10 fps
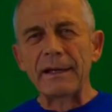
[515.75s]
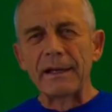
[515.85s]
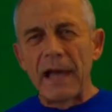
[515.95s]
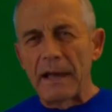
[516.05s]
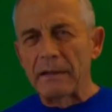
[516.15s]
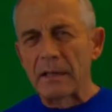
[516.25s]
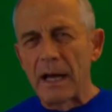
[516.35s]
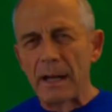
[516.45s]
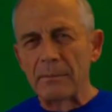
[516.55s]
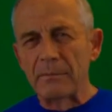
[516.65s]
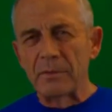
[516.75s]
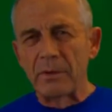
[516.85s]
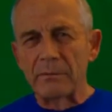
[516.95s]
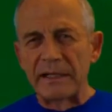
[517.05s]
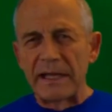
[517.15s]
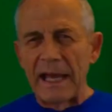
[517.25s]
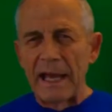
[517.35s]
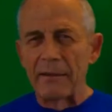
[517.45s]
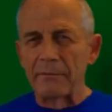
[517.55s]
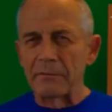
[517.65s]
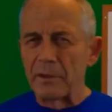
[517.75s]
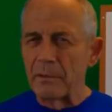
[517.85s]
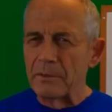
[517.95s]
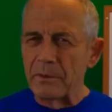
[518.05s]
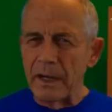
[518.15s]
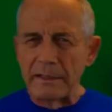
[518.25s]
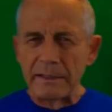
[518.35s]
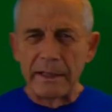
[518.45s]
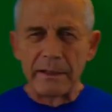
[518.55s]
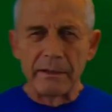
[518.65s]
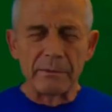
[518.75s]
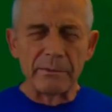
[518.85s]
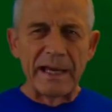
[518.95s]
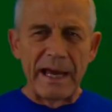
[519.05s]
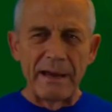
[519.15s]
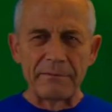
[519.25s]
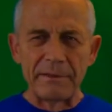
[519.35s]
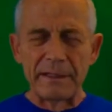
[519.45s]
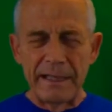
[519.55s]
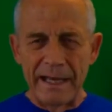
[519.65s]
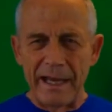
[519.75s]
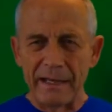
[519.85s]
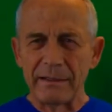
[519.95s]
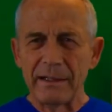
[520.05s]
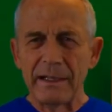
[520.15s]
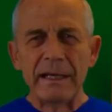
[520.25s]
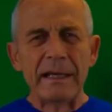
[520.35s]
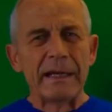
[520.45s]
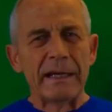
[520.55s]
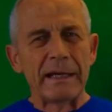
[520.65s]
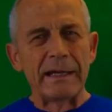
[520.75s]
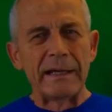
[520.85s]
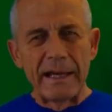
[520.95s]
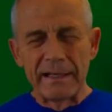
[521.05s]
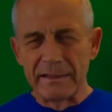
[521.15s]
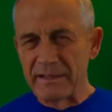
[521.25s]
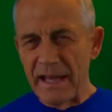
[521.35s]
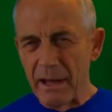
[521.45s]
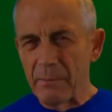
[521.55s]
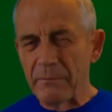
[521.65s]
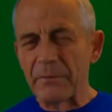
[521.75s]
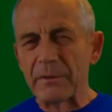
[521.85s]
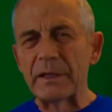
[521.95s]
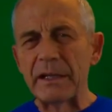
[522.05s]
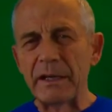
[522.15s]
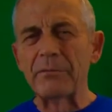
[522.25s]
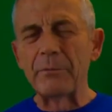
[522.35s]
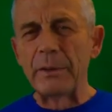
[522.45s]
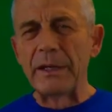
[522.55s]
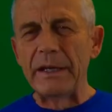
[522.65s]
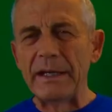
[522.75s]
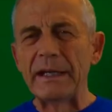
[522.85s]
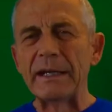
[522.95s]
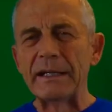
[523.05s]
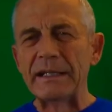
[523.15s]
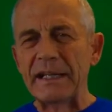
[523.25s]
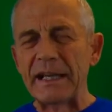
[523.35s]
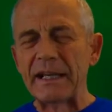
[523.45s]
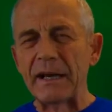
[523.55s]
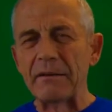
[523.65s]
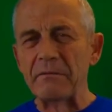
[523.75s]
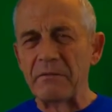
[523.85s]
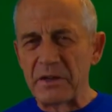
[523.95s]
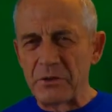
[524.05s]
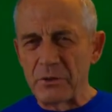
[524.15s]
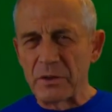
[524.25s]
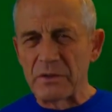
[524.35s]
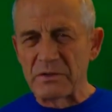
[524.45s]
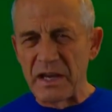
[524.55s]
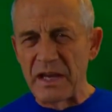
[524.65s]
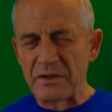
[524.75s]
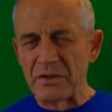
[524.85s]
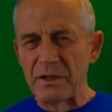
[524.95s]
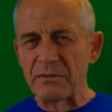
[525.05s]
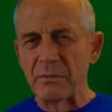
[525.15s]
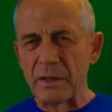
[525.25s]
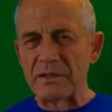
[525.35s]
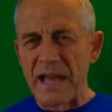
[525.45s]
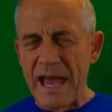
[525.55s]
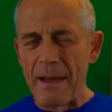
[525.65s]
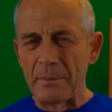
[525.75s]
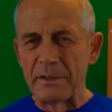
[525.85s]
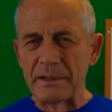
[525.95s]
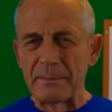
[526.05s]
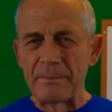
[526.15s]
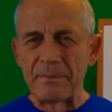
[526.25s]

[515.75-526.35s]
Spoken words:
a lot of times when we have some new idea that we have to get, it's helpful if we can get a visualization of what's happening.